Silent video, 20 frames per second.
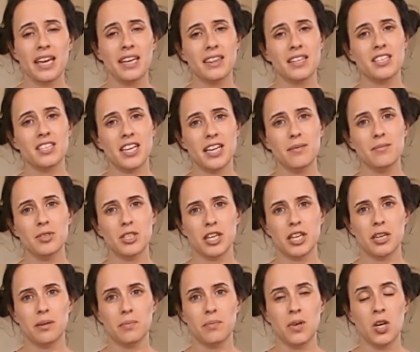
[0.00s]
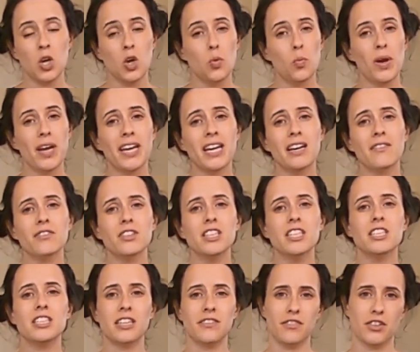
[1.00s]
at the same time, we can have
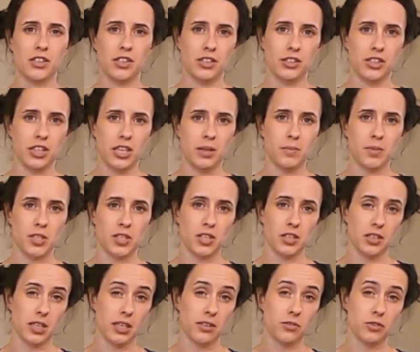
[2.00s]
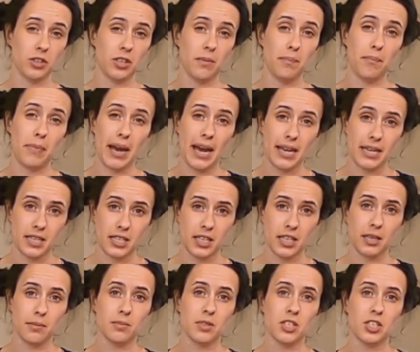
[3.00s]
really difficult times in our lives, really bad
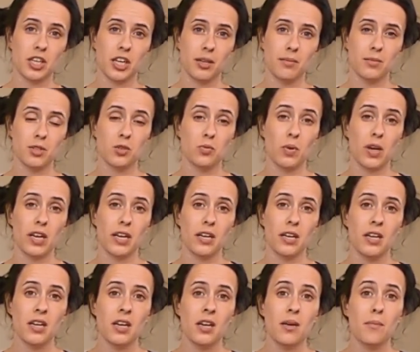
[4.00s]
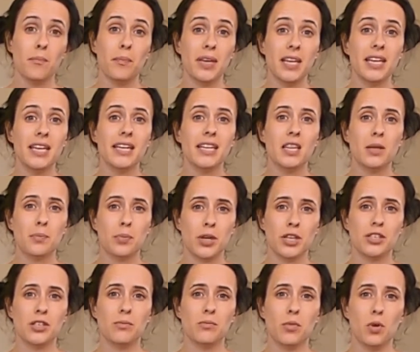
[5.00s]
times when being in the
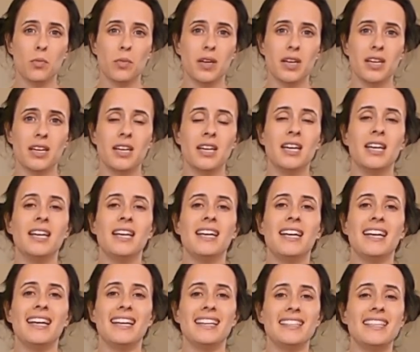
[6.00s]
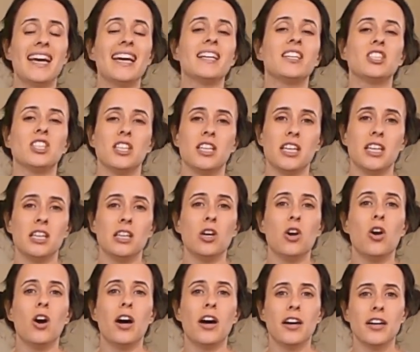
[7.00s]
present moment is actually a
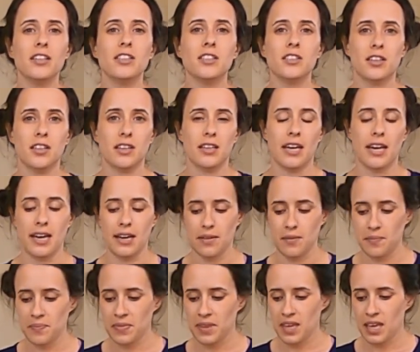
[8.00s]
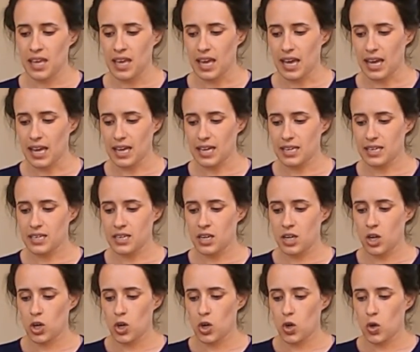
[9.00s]
lot harder than that. And